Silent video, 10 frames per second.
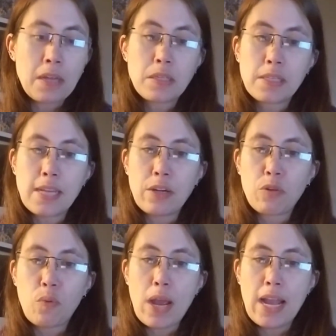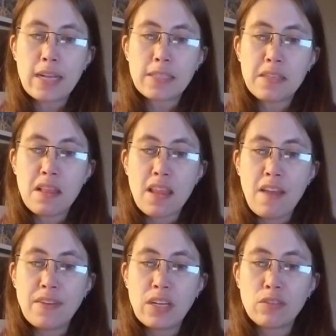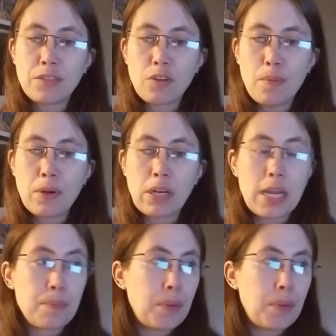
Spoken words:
Designer Wax, Lavender, Strawberry, and